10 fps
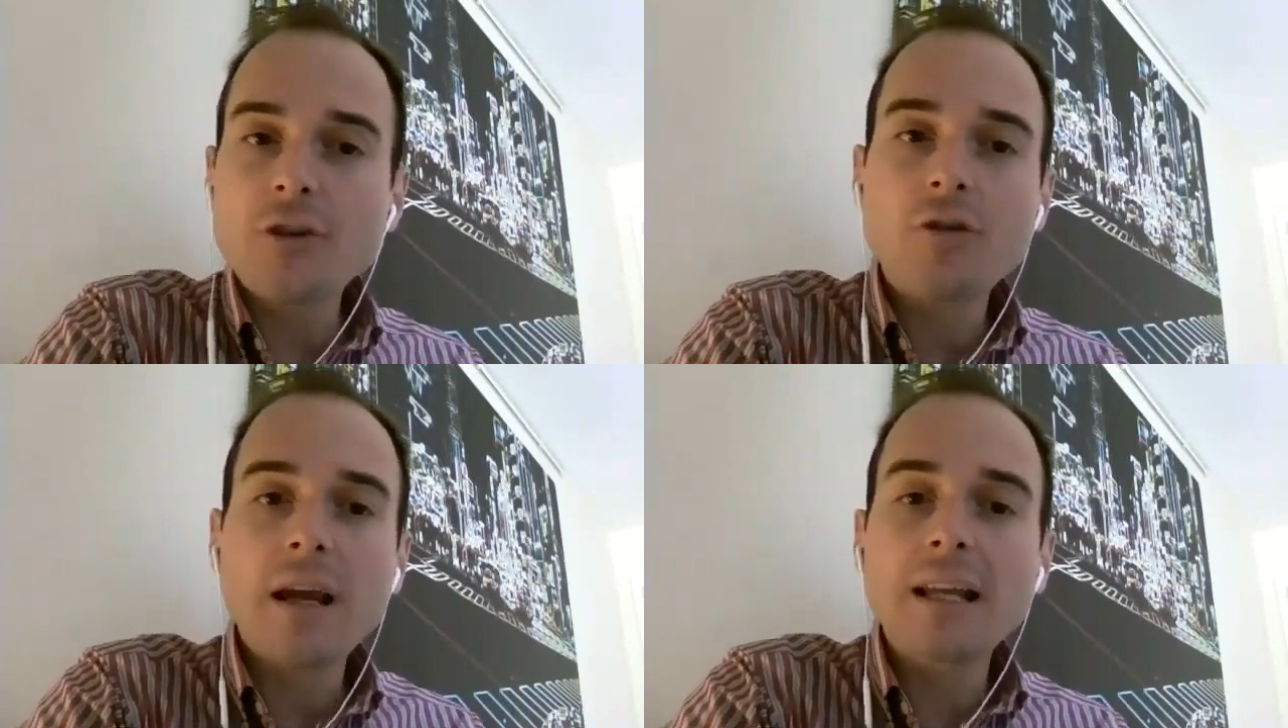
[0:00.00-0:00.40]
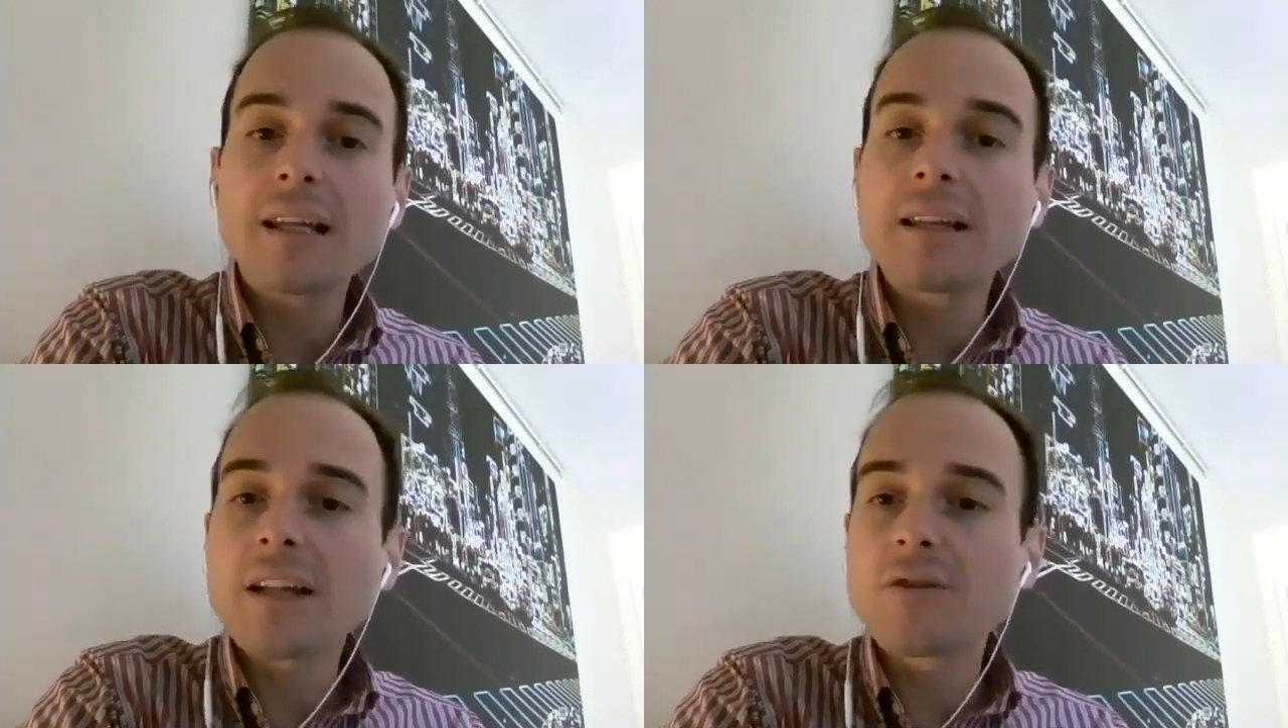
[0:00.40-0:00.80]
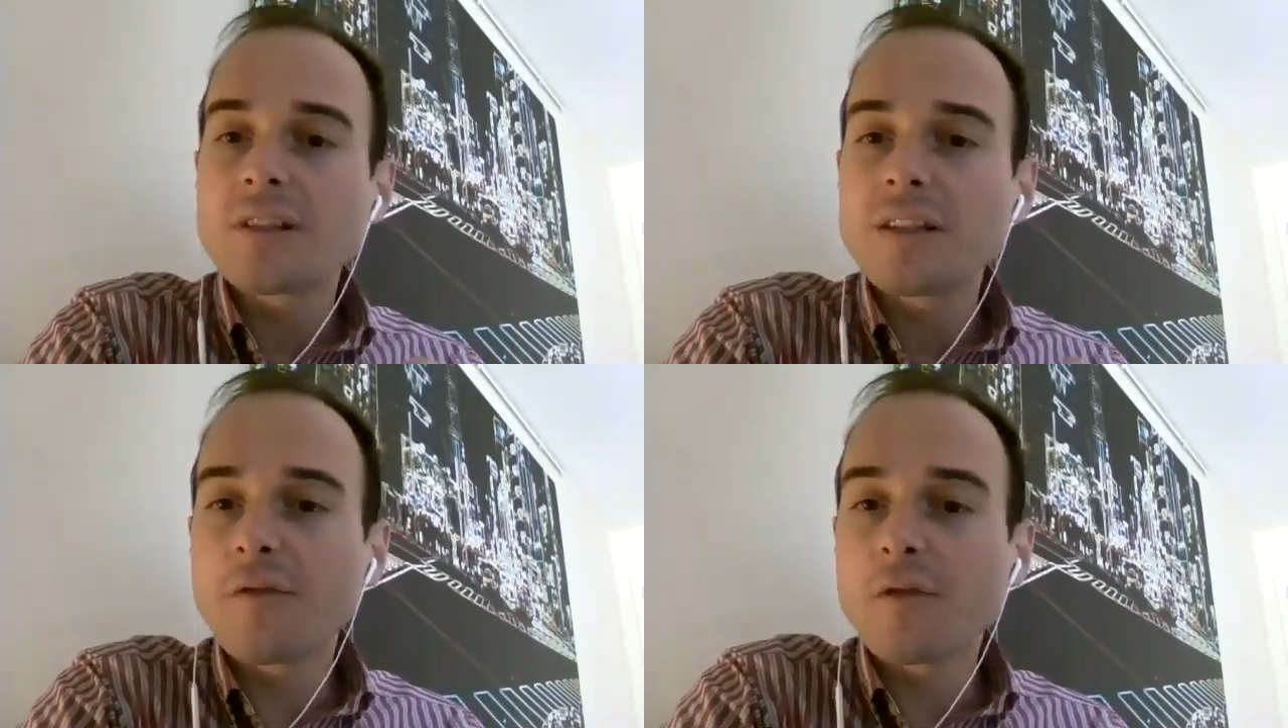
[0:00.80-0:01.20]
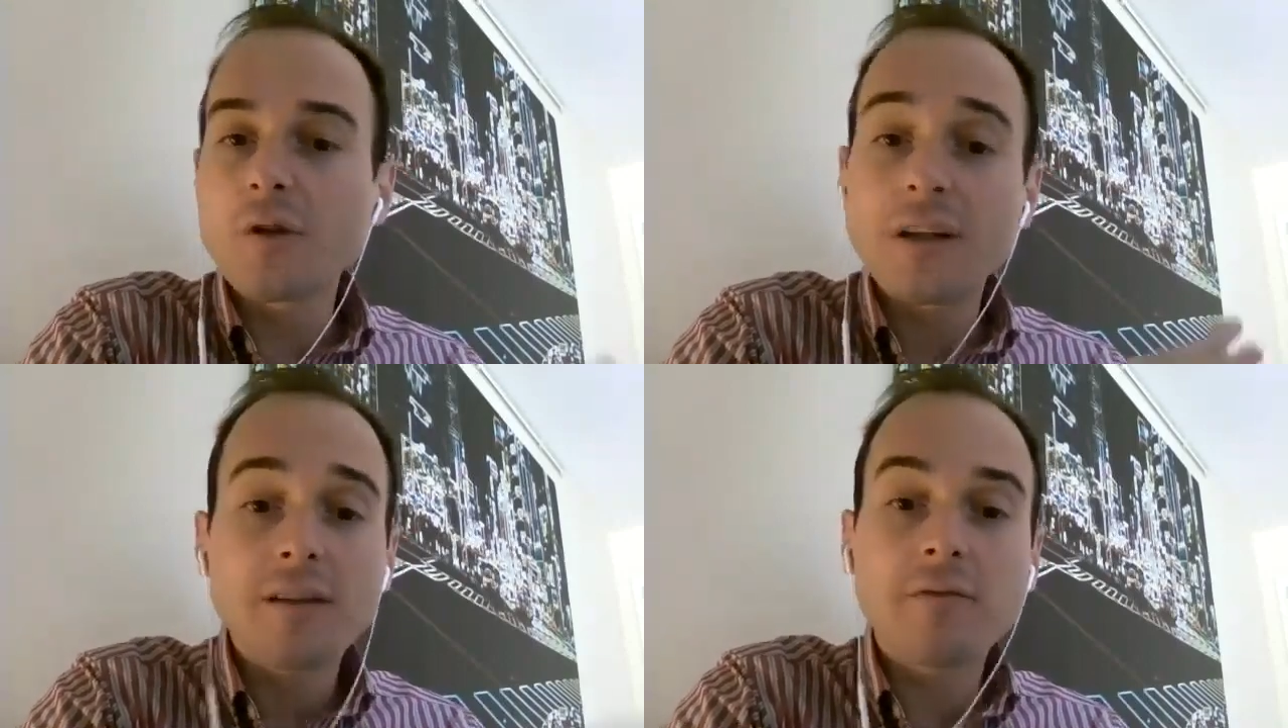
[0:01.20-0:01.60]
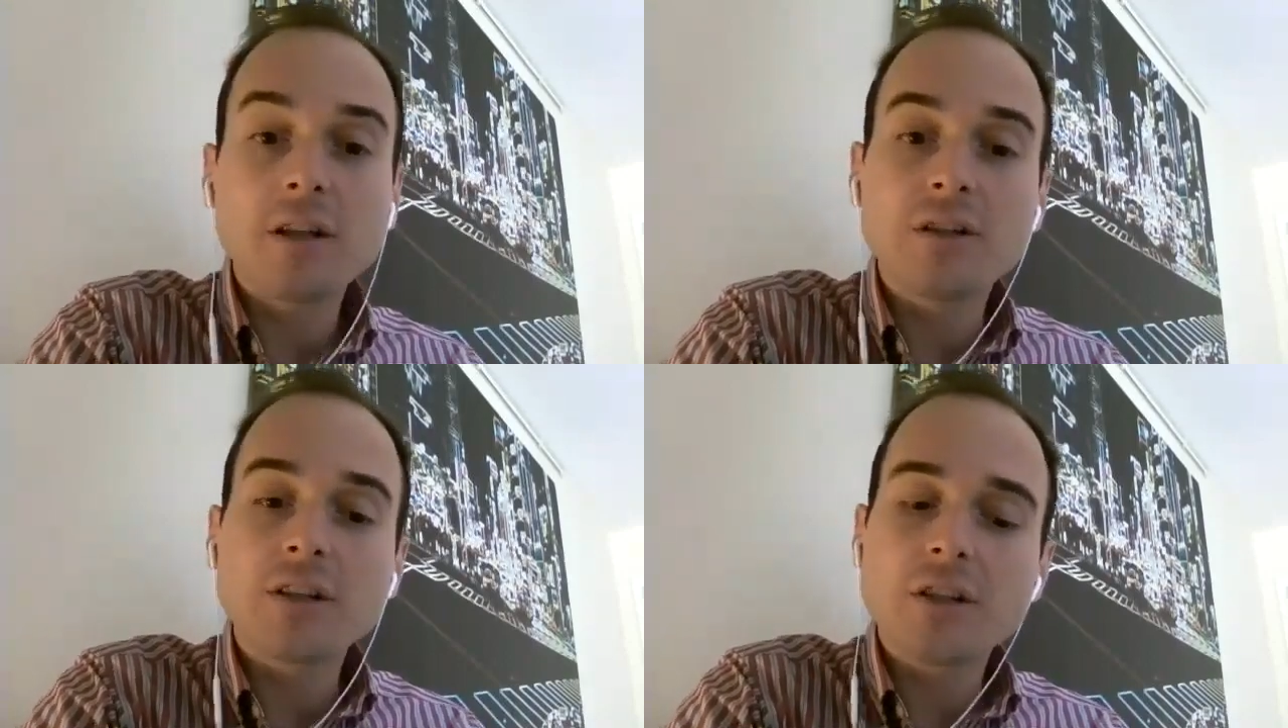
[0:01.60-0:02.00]
training that you see through your
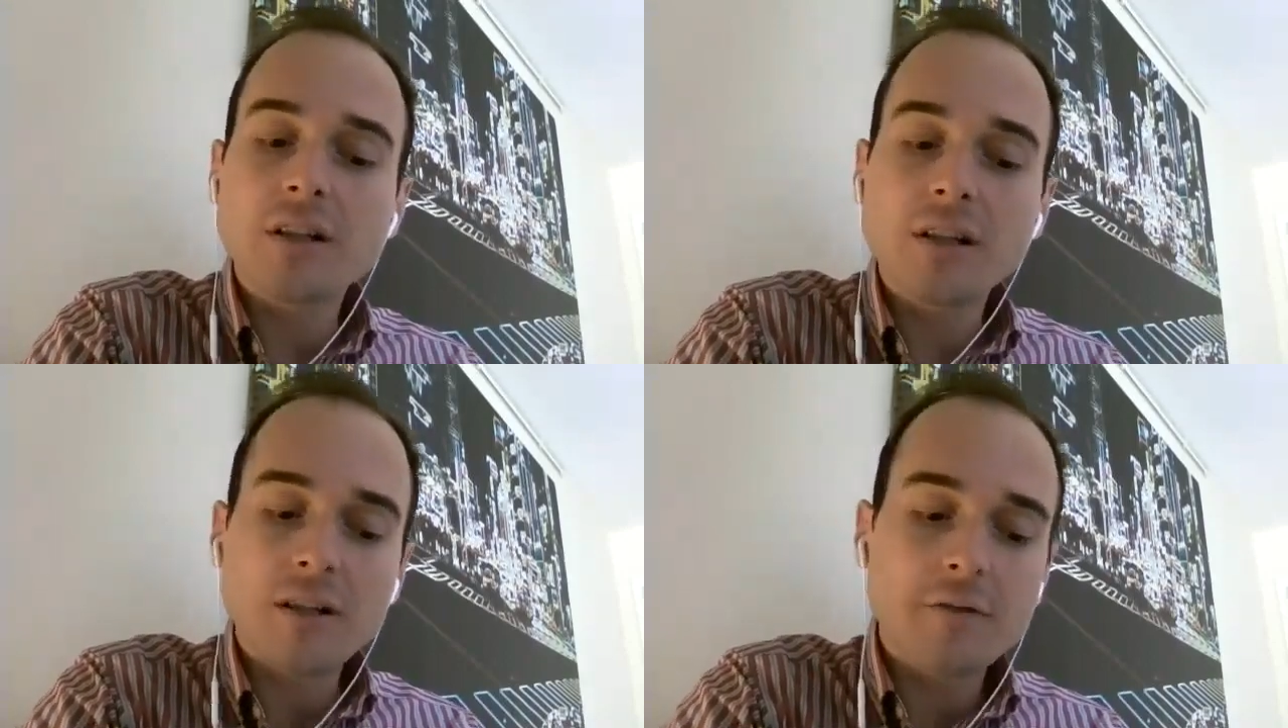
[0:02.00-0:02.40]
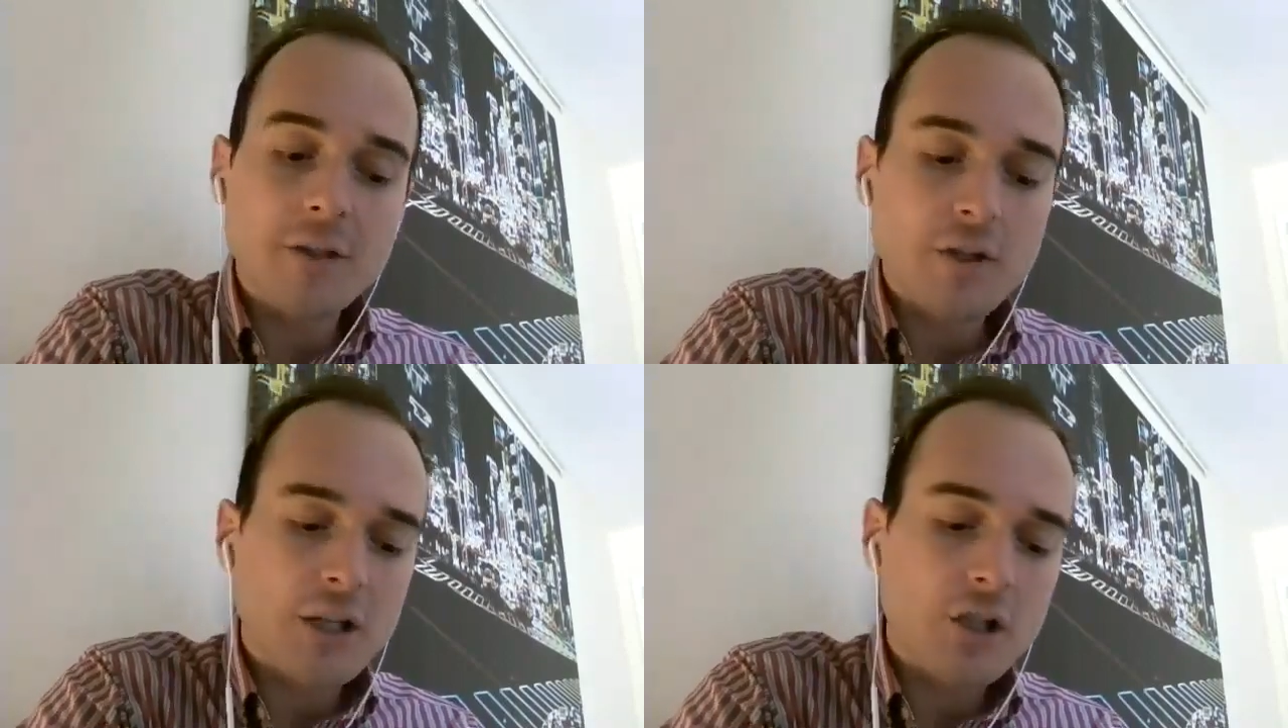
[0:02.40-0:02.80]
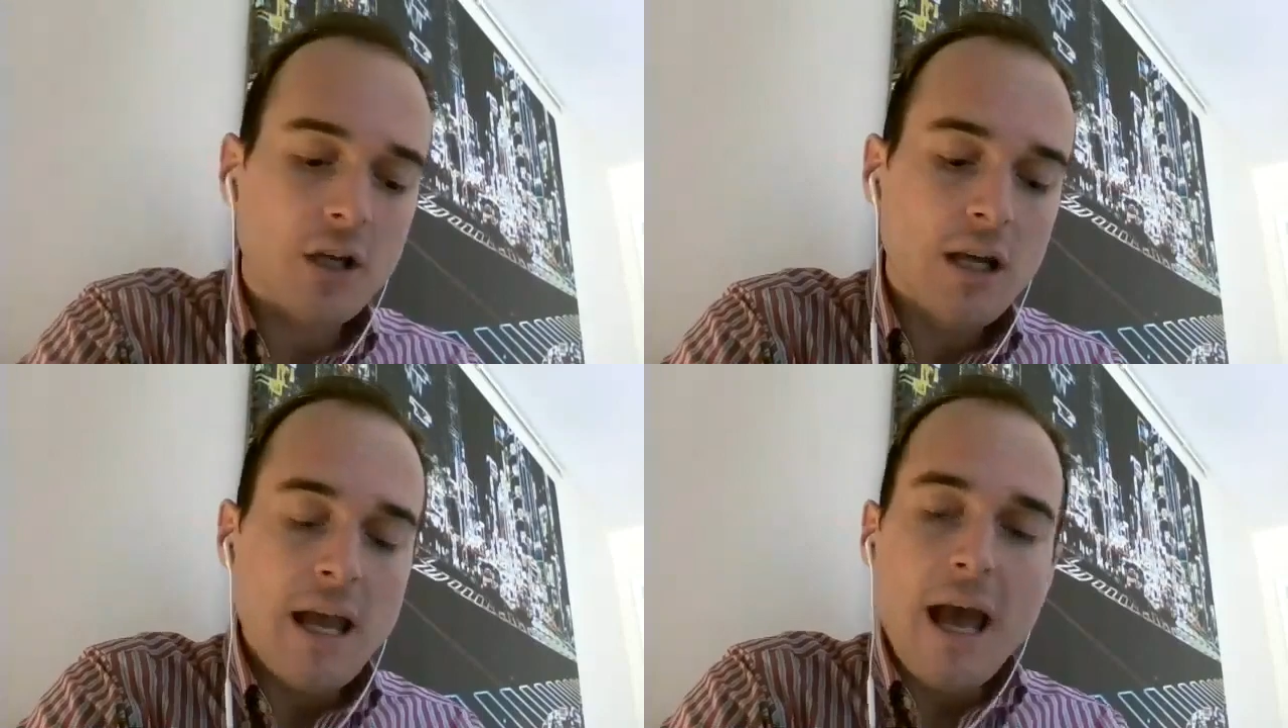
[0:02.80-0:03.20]
digital infrastructure?